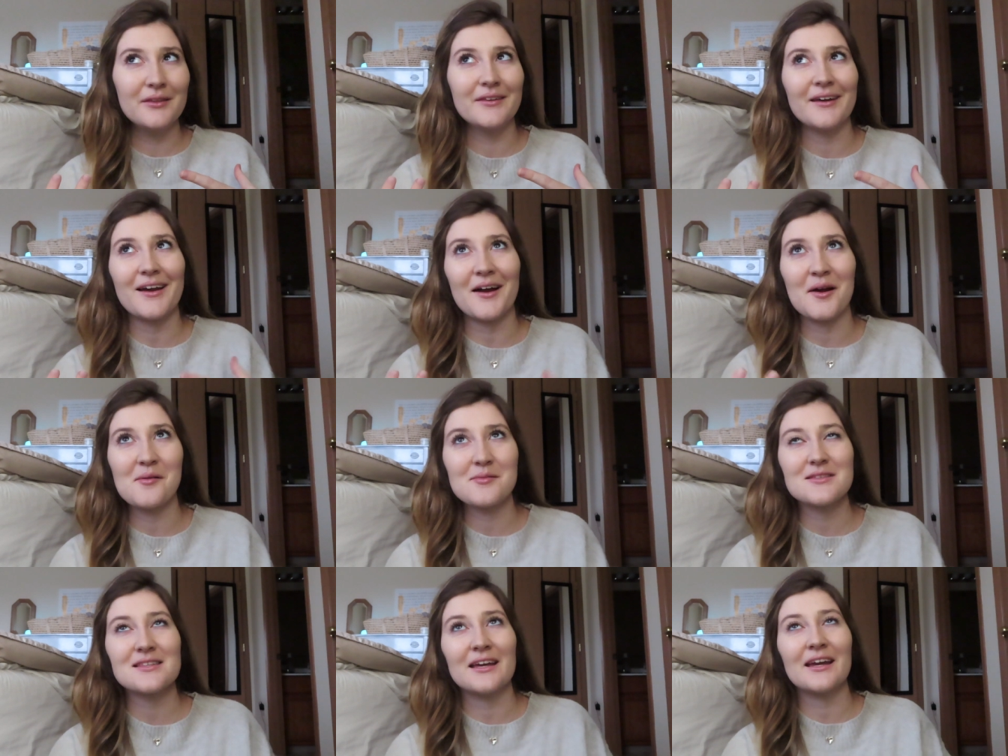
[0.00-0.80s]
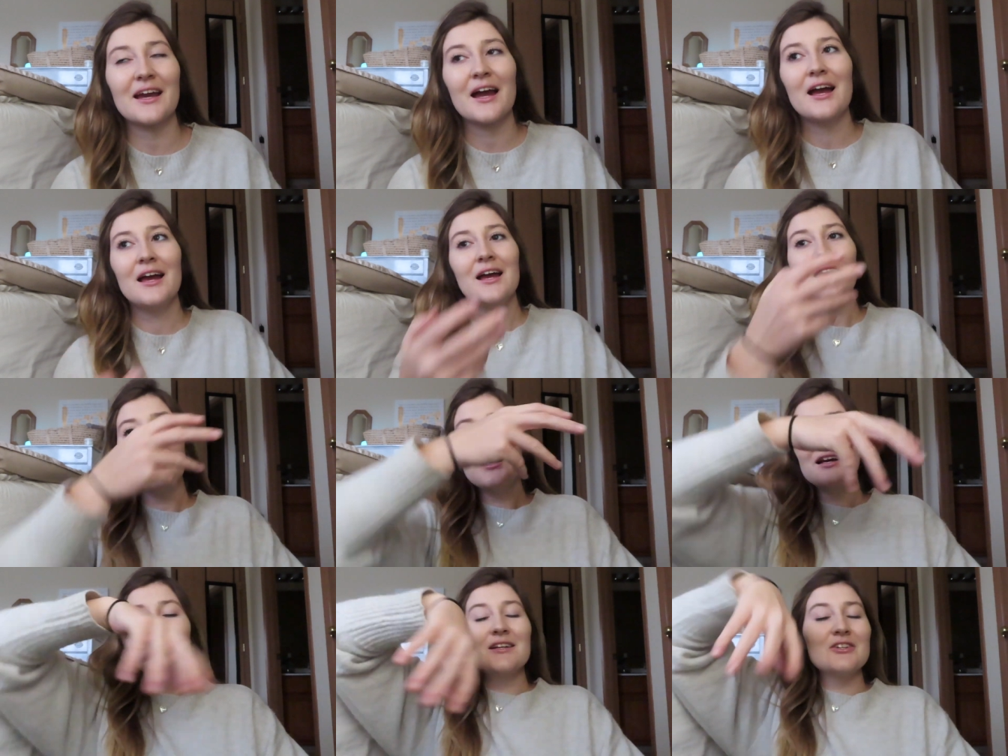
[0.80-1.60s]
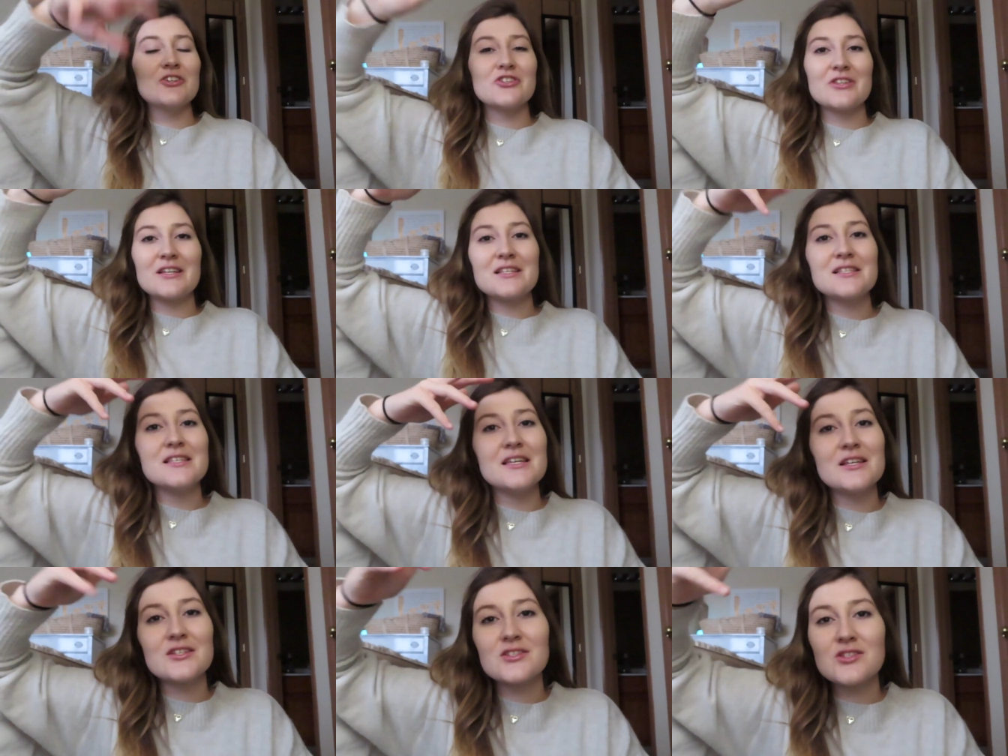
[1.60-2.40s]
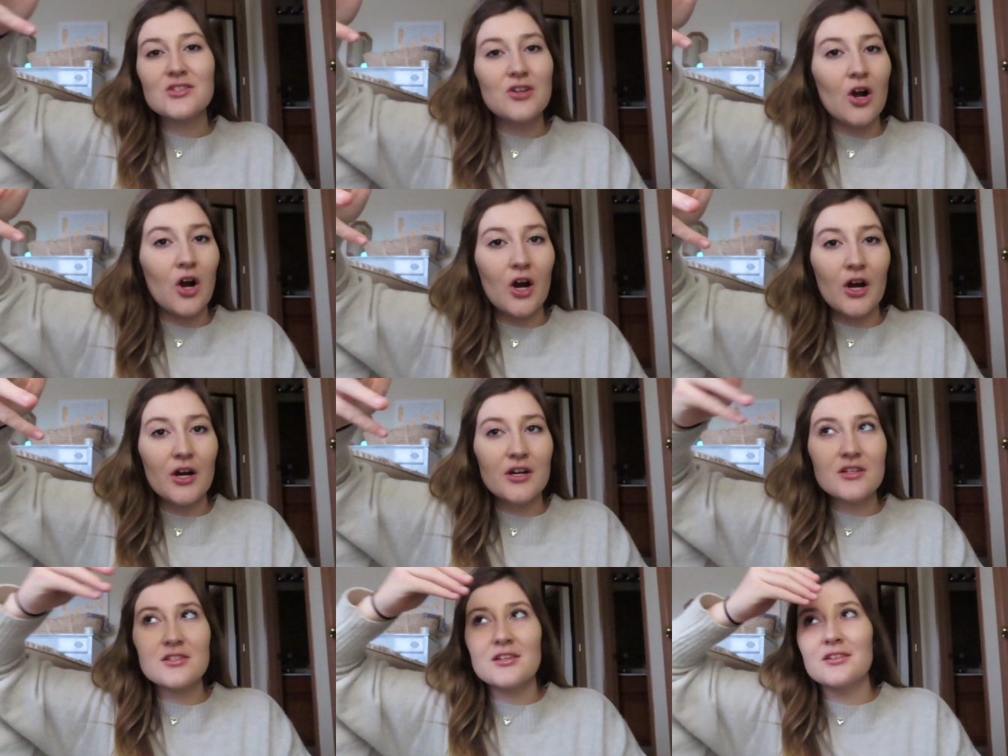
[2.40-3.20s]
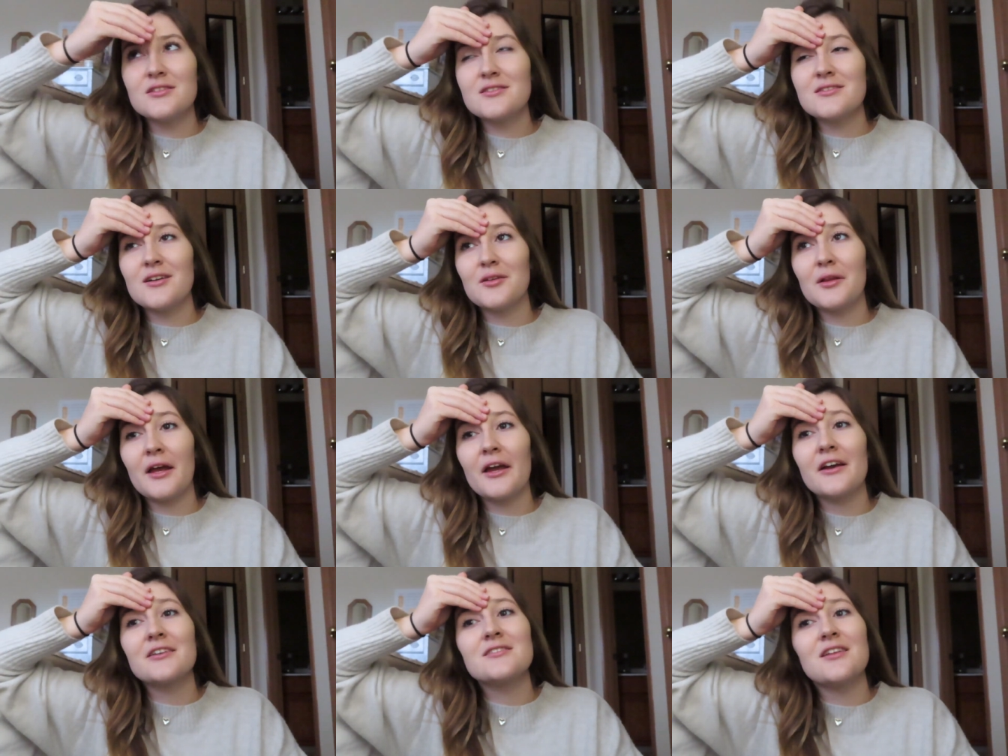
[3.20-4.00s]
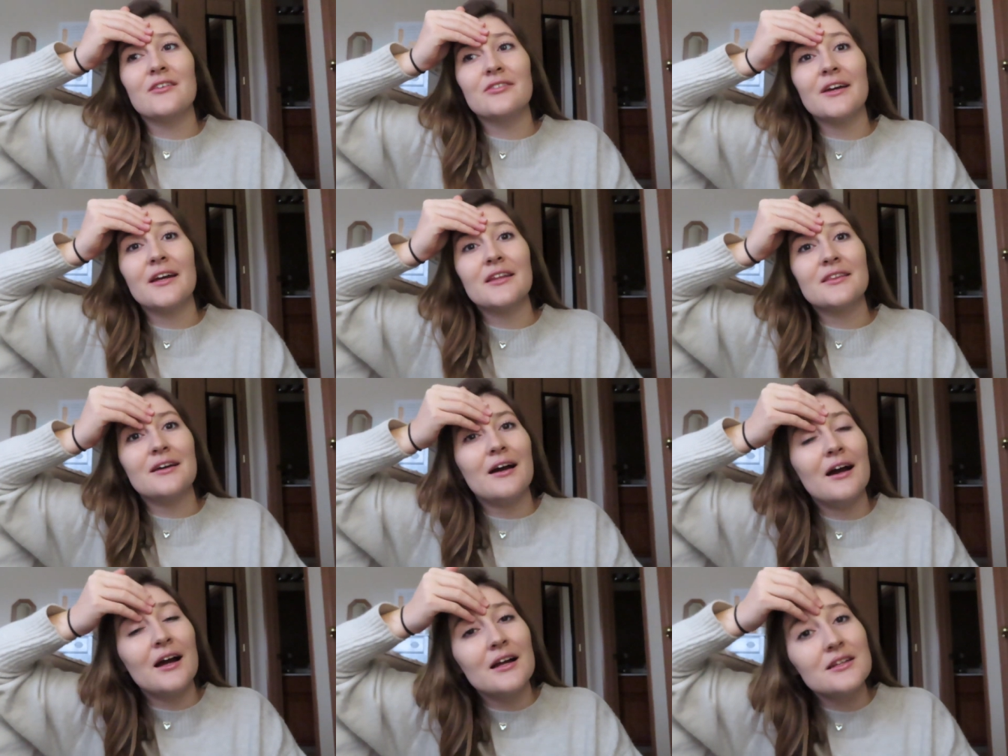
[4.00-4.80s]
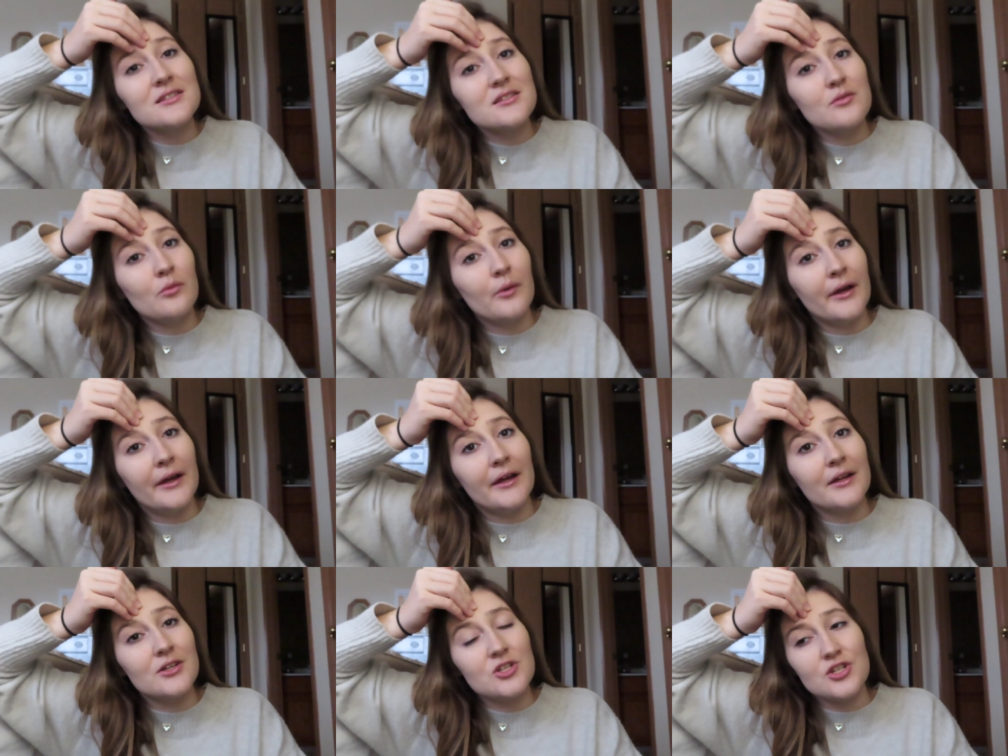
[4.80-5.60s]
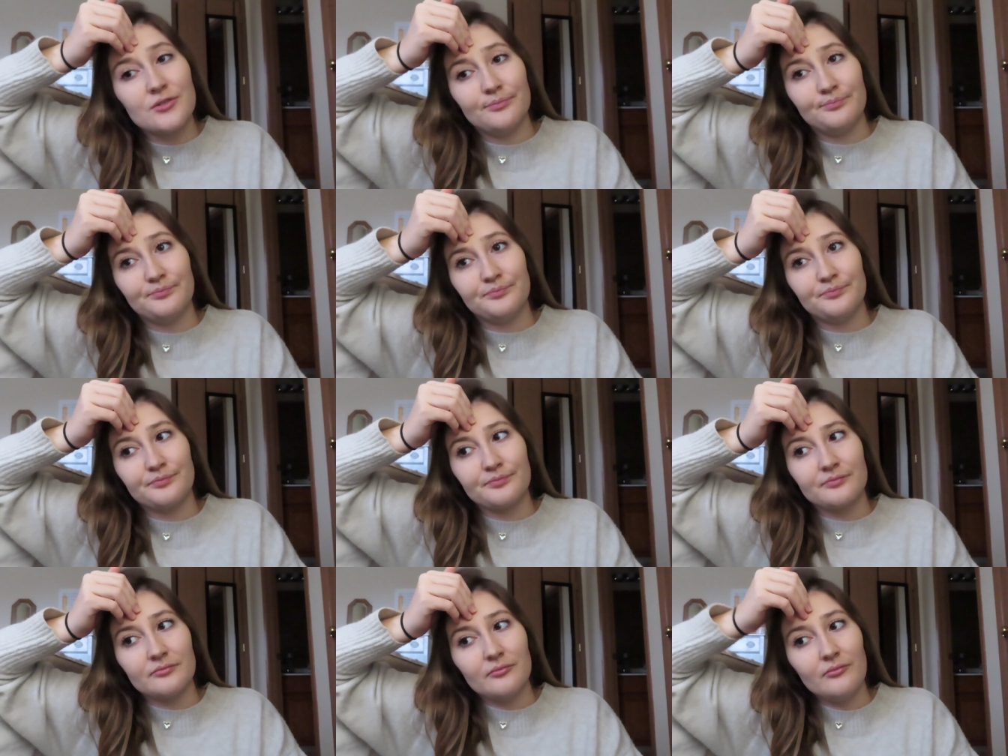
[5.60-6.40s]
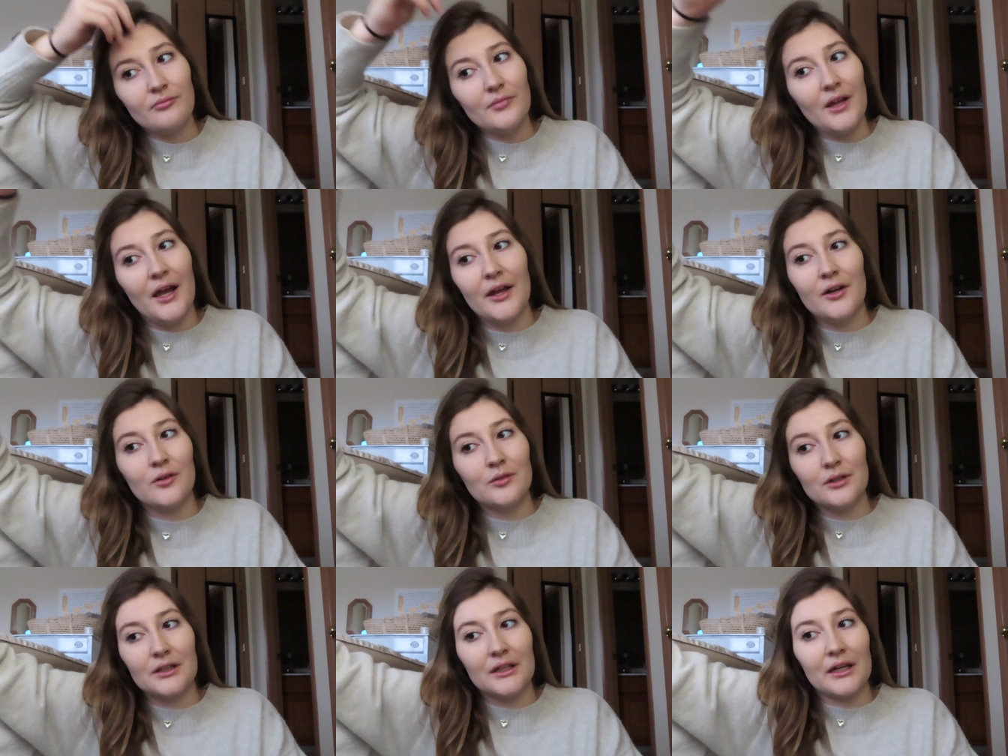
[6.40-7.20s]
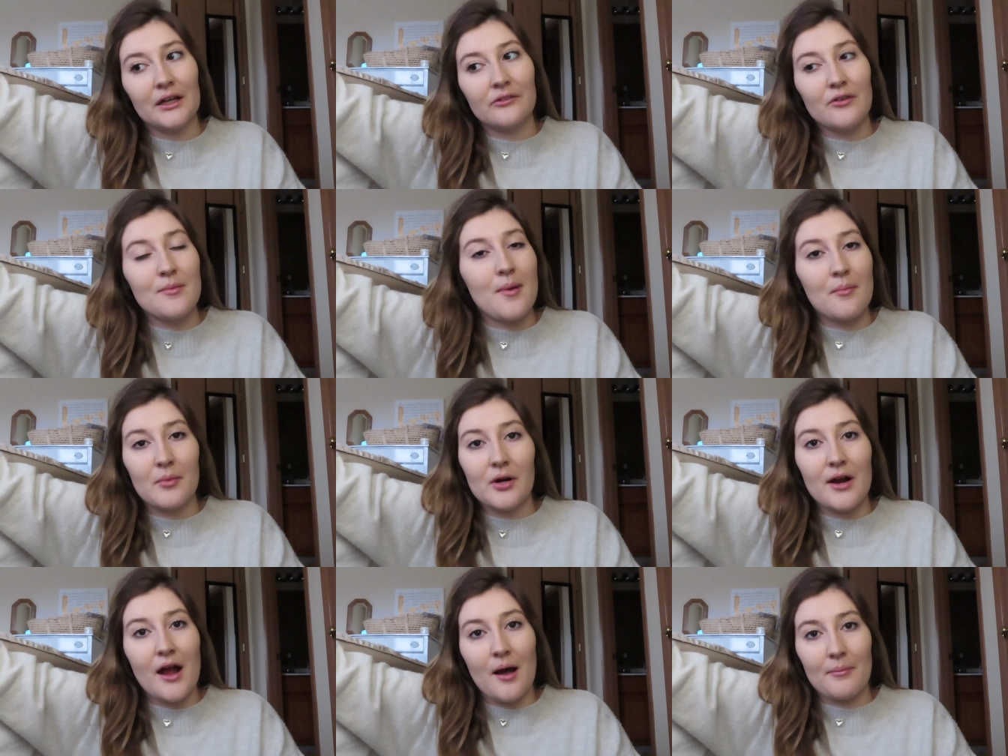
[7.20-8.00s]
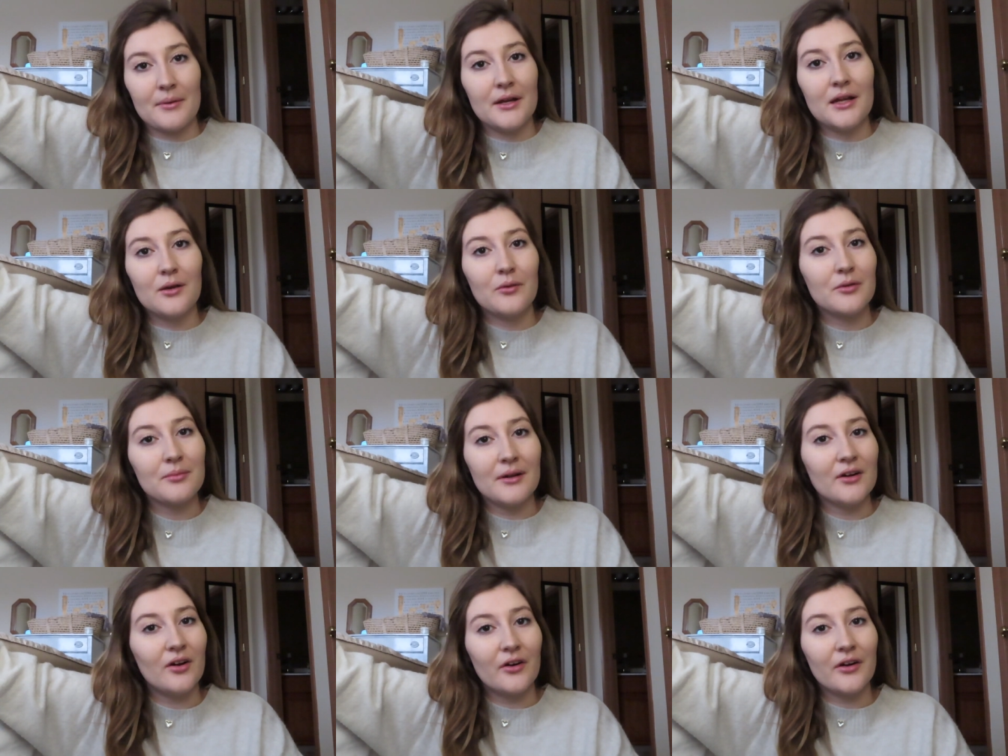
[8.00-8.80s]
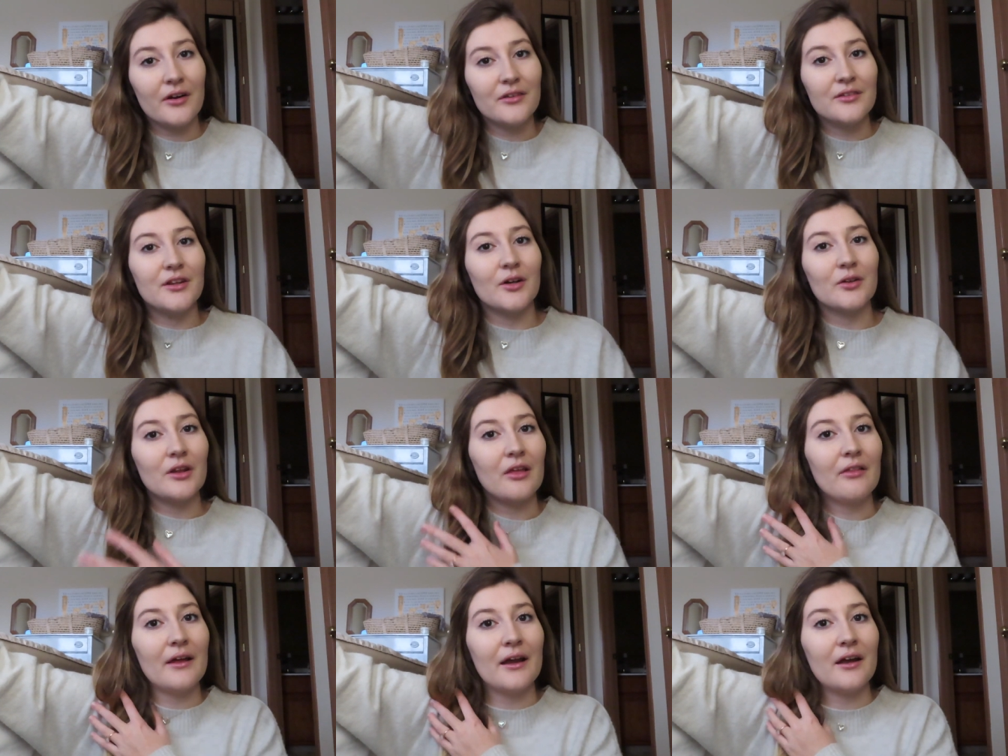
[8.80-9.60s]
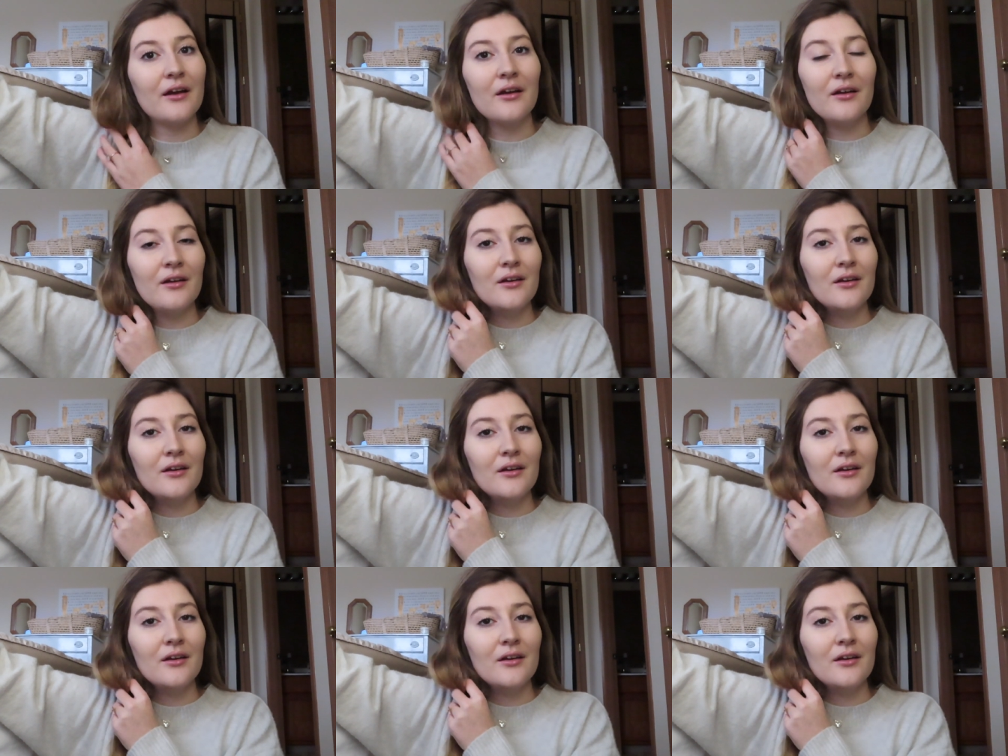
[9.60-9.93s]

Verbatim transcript: and like I was like just like seeing stars and so like stuff like that which I don't really remember happening with my daughter. The only like